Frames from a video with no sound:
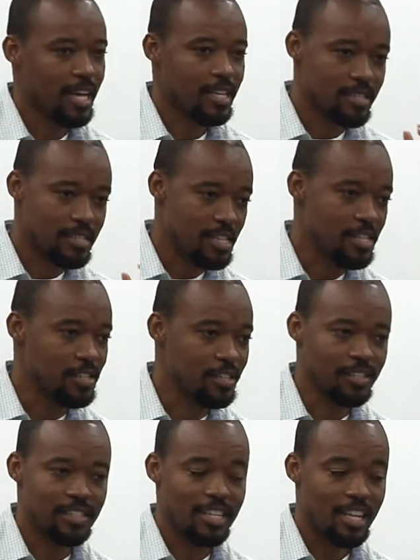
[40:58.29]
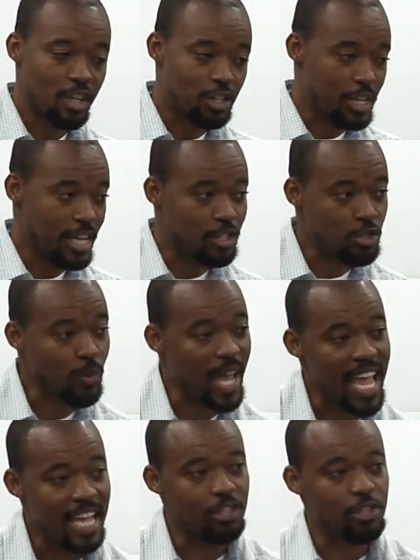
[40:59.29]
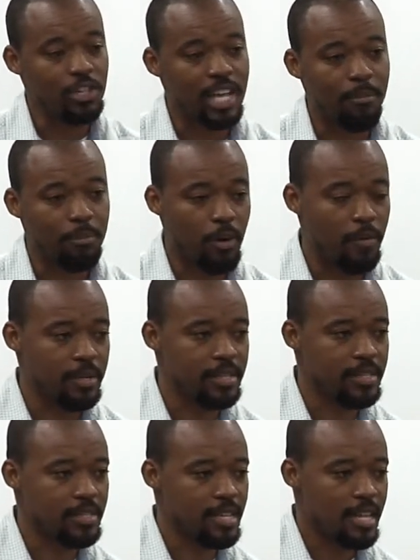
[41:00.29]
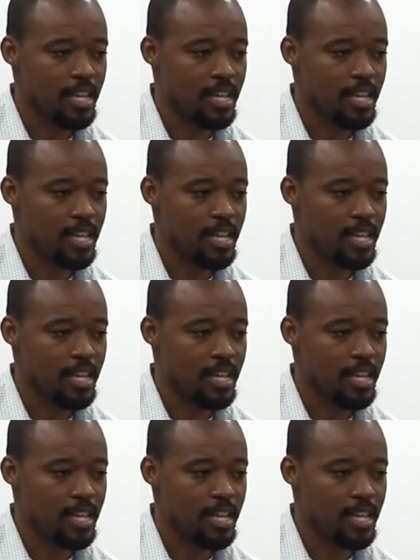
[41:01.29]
still a chance to enter that promise,